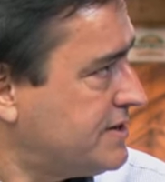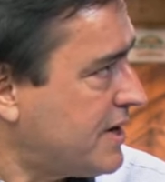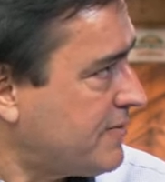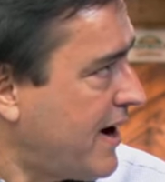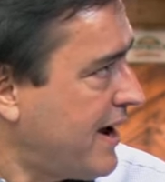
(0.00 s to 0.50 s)
is
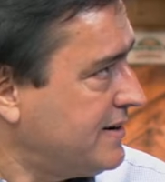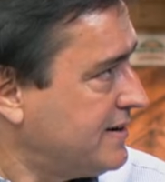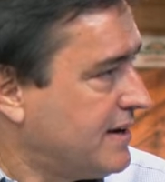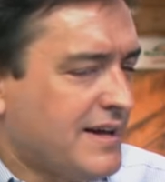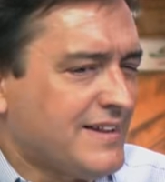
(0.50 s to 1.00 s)
that right?
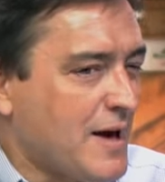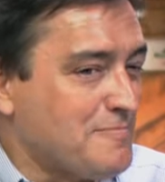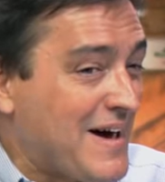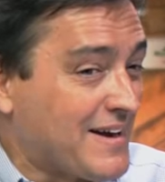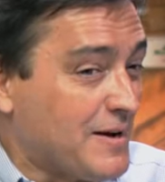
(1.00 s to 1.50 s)

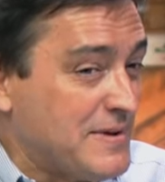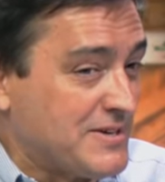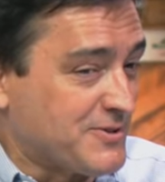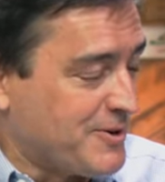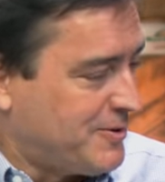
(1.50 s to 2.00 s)
That might not
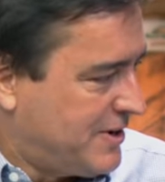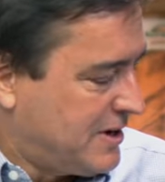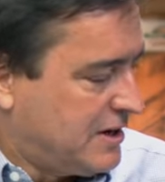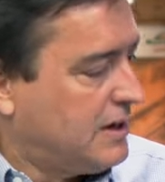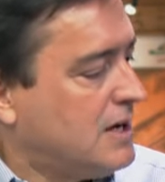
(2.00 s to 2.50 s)
be true.
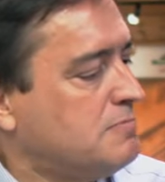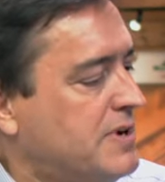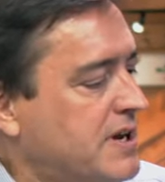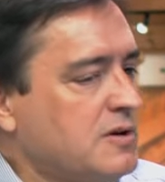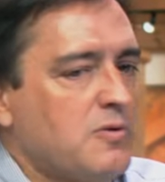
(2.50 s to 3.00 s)

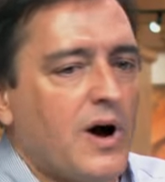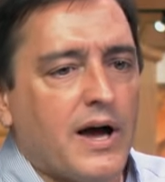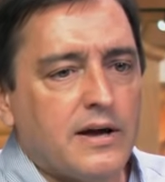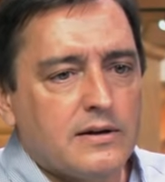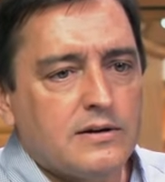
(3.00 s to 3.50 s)
But
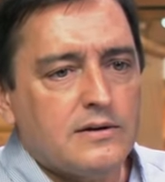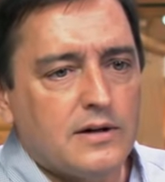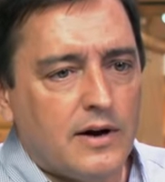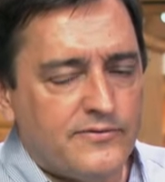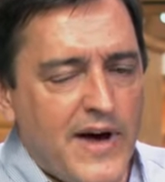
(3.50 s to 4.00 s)
anyway,
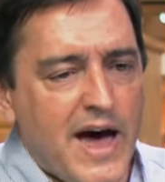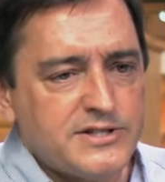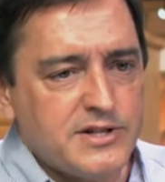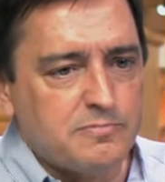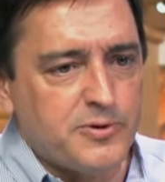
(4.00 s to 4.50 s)

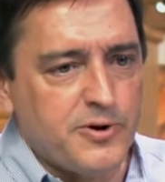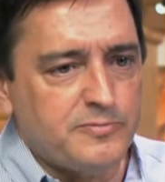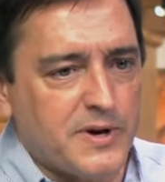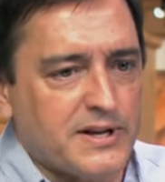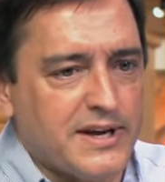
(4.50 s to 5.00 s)
vast
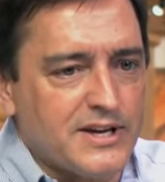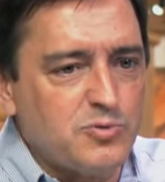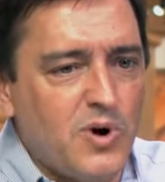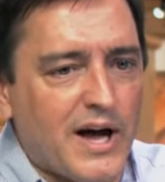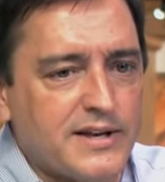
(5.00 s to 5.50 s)
improvement.
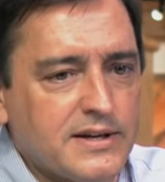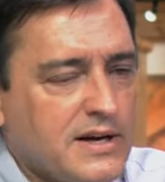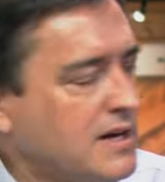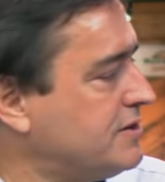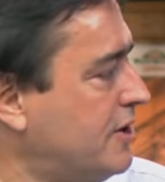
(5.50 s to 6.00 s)
Guess what?
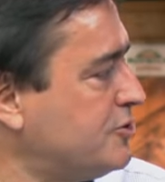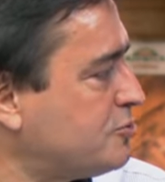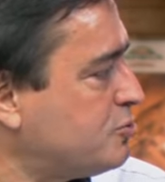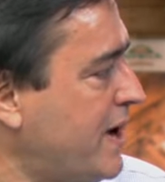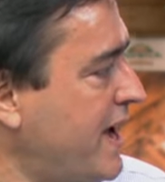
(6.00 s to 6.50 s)

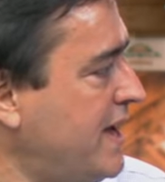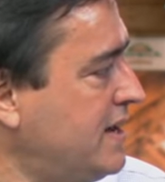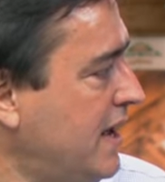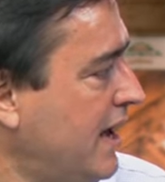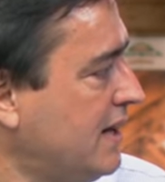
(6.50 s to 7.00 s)
Those
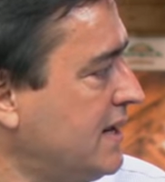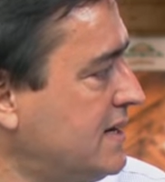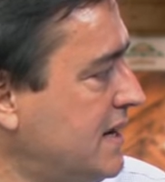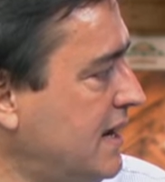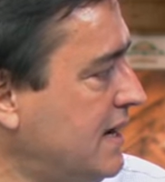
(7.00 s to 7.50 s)
red L
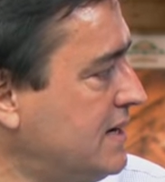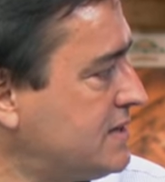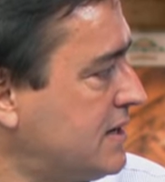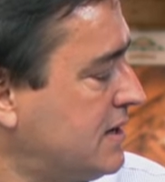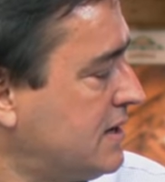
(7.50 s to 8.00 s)
E
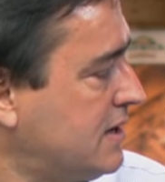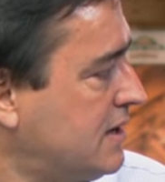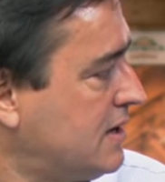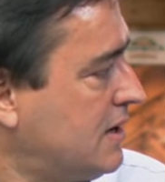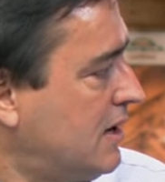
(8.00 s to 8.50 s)
Ds
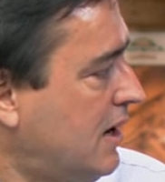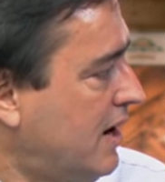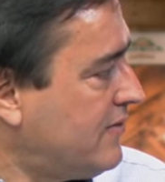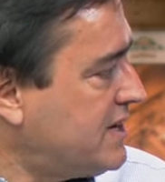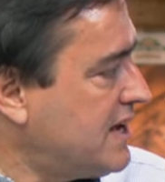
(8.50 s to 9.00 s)

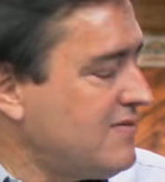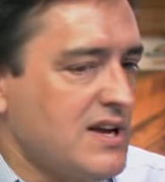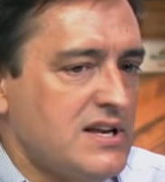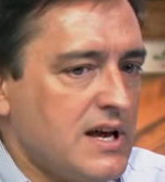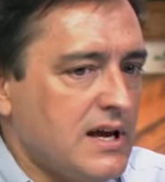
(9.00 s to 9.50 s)
of a D
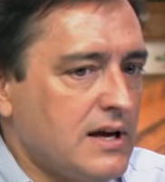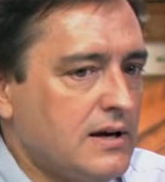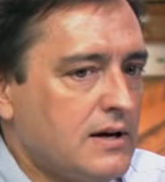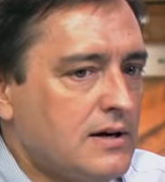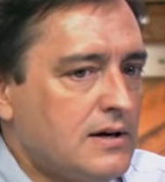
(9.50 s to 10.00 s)
V D